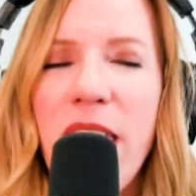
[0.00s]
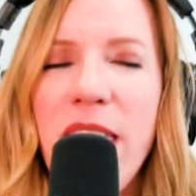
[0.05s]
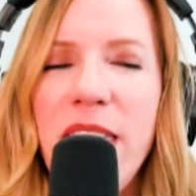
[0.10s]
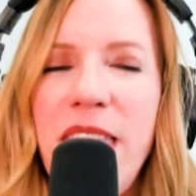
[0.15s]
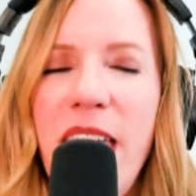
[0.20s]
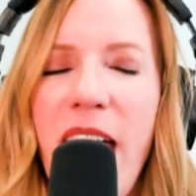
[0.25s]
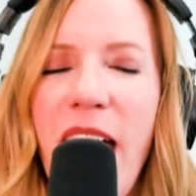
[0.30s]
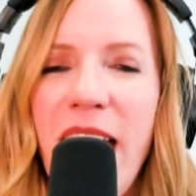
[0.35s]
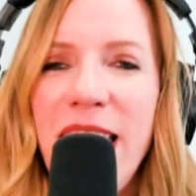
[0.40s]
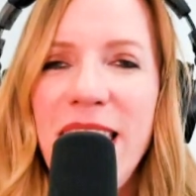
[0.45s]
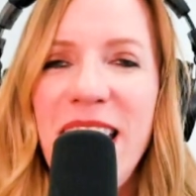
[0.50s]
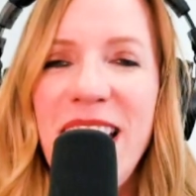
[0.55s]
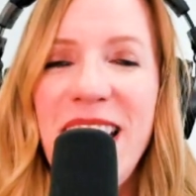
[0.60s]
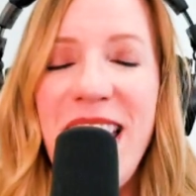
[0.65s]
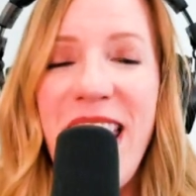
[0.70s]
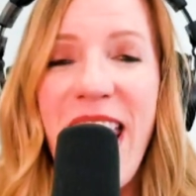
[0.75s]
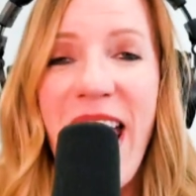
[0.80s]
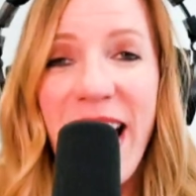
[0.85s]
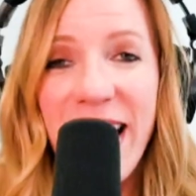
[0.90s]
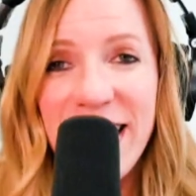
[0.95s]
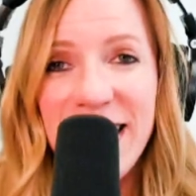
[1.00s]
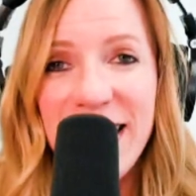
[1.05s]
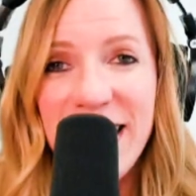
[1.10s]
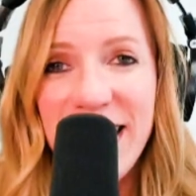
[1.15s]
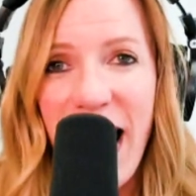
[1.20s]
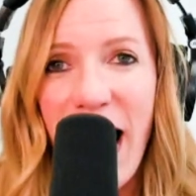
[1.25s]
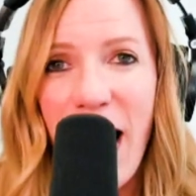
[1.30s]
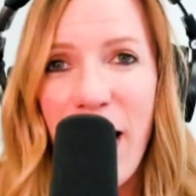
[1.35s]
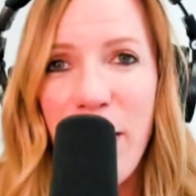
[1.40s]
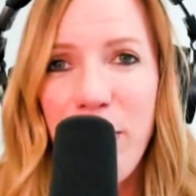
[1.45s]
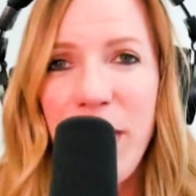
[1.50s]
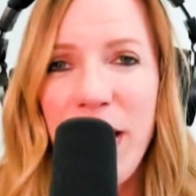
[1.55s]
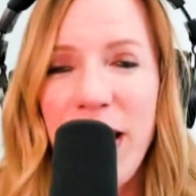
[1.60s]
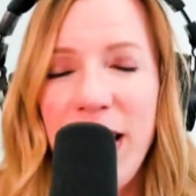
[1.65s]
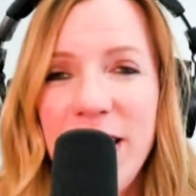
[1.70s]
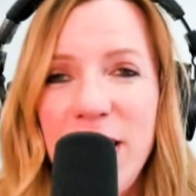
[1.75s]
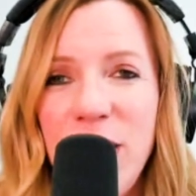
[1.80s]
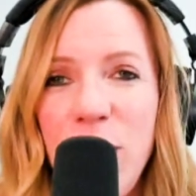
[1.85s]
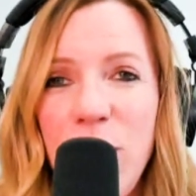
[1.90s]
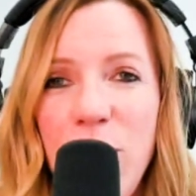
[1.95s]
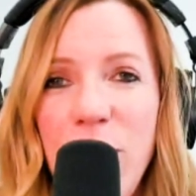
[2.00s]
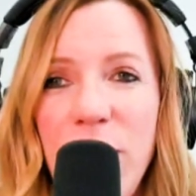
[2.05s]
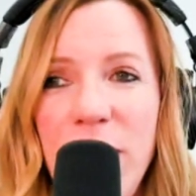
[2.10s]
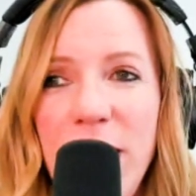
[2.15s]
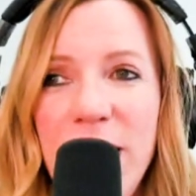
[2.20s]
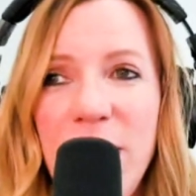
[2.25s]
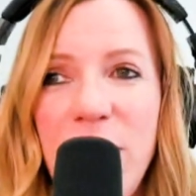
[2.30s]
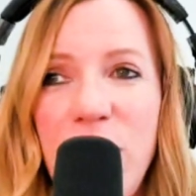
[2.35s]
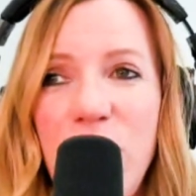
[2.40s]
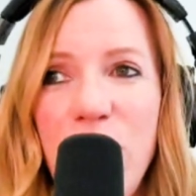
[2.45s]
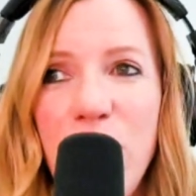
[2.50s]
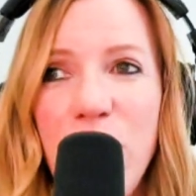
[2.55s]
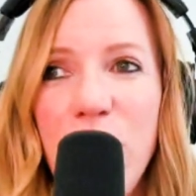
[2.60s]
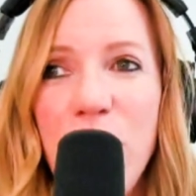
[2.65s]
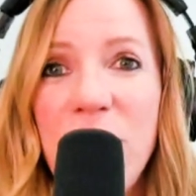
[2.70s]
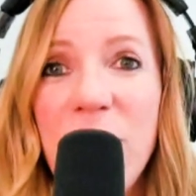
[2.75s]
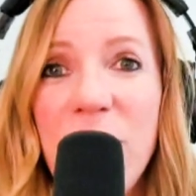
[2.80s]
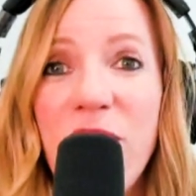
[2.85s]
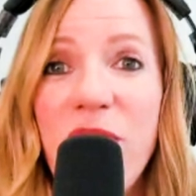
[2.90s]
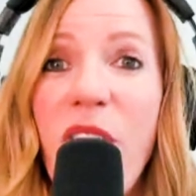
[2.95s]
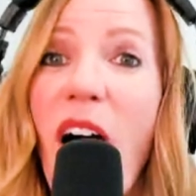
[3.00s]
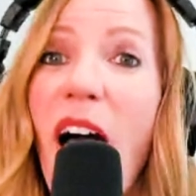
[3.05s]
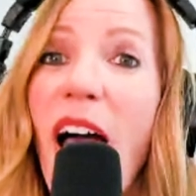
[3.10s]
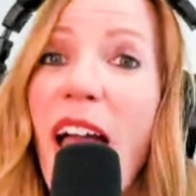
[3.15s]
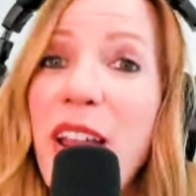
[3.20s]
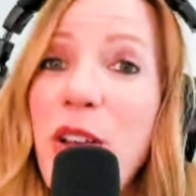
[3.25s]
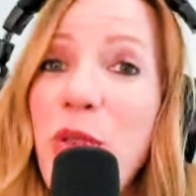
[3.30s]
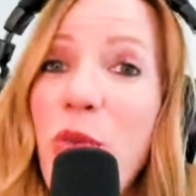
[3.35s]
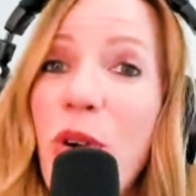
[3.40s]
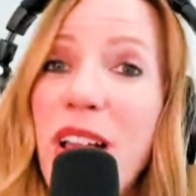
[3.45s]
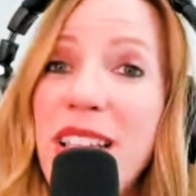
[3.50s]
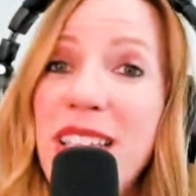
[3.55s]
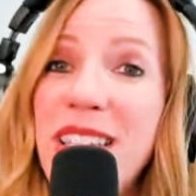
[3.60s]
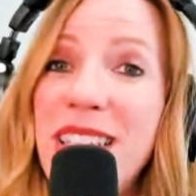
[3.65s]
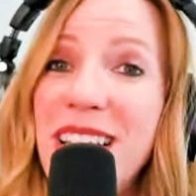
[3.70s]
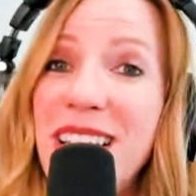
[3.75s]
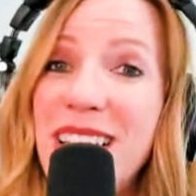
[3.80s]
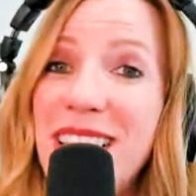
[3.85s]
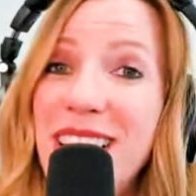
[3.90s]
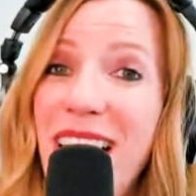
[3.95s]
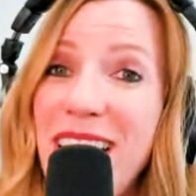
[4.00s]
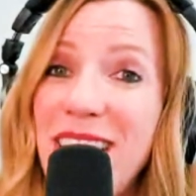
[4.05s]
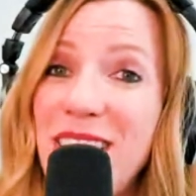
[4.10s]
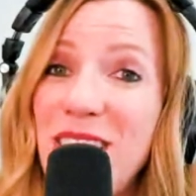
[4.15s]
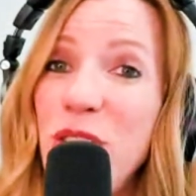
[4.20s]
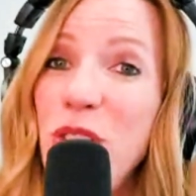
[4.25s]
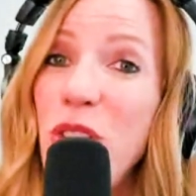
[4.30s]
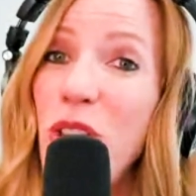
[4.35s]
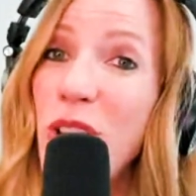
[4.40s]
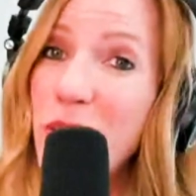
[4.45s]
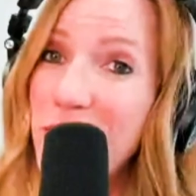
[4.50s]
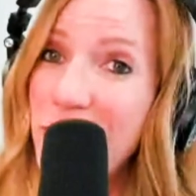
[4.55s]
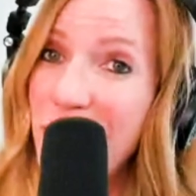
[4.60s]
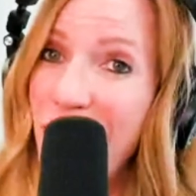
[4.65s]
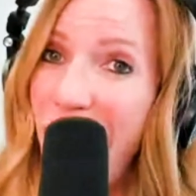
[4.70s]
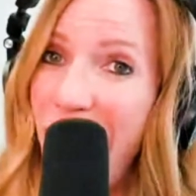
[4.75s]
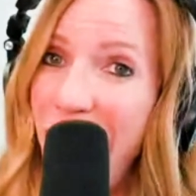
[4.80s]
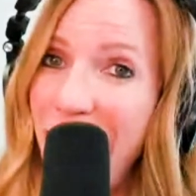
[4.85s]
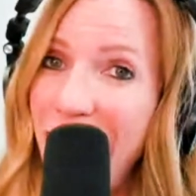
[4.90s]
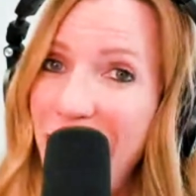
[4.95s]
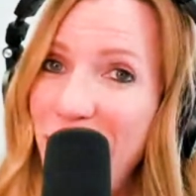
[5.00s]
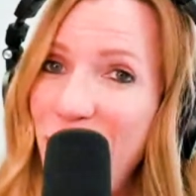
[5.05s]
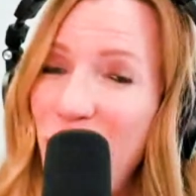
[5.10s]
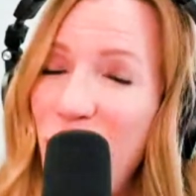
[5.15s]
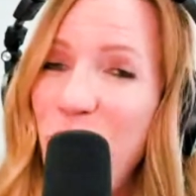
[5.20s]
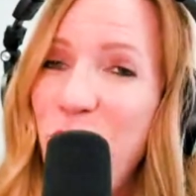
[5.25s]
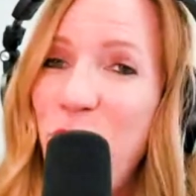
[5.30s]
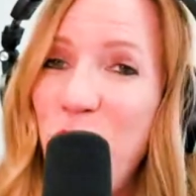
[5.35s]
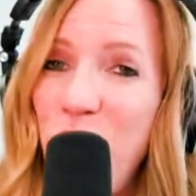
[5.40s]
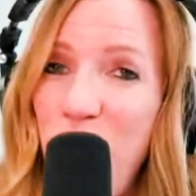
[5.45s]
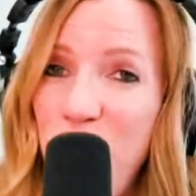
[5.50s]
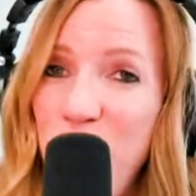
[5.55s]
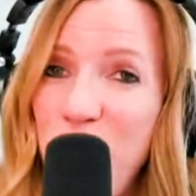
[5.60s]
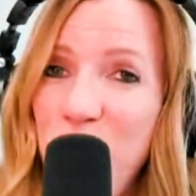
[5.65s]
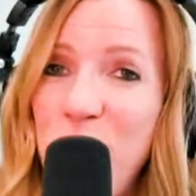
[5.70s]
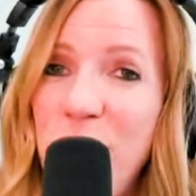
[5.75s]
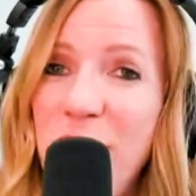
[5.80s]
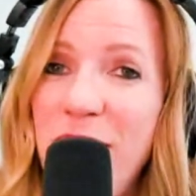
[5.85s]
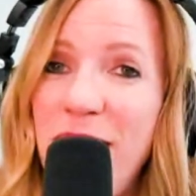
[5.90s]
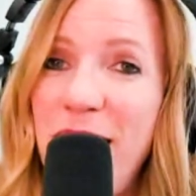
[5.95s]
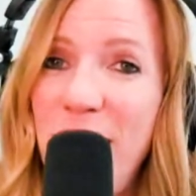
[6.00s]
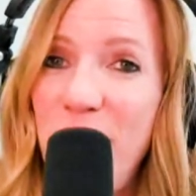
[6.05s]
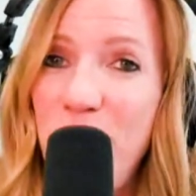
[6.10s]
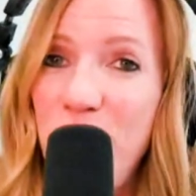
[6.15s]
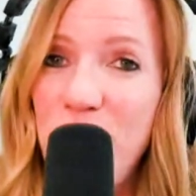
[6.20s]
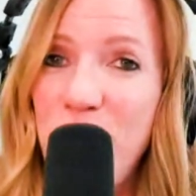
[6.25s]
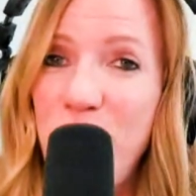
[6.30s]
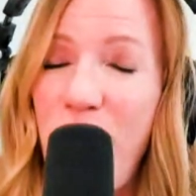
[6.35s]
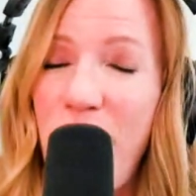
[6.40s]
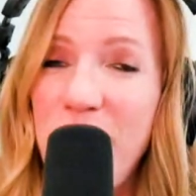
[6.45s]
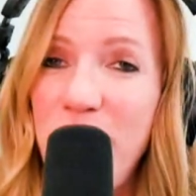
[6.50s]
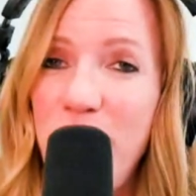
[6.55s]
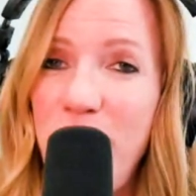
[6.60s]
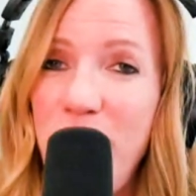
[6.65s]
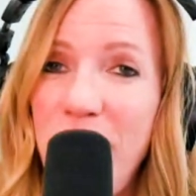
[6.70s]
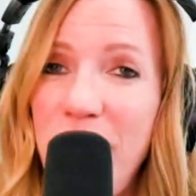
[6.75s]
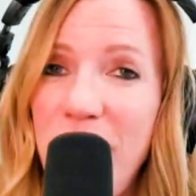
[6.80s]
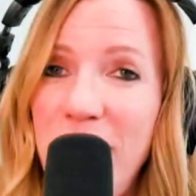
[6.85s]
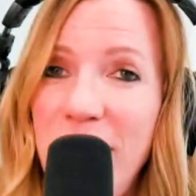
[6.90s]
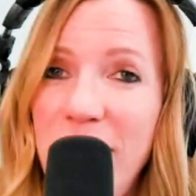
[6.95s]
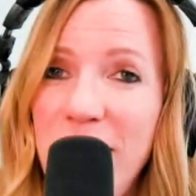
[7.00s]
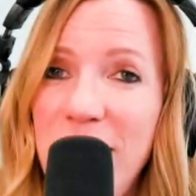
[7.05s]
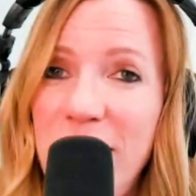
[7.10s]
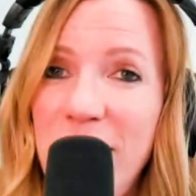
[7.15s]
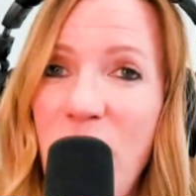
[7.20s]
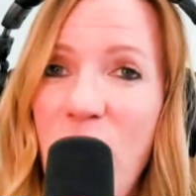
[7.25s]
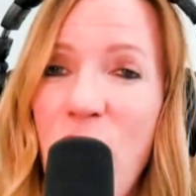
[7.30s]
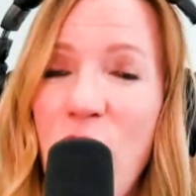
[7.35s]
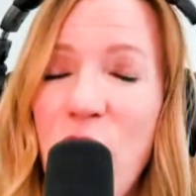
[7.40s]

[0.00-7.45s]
then the next step is you need to define what success looks like for those key responsibilities.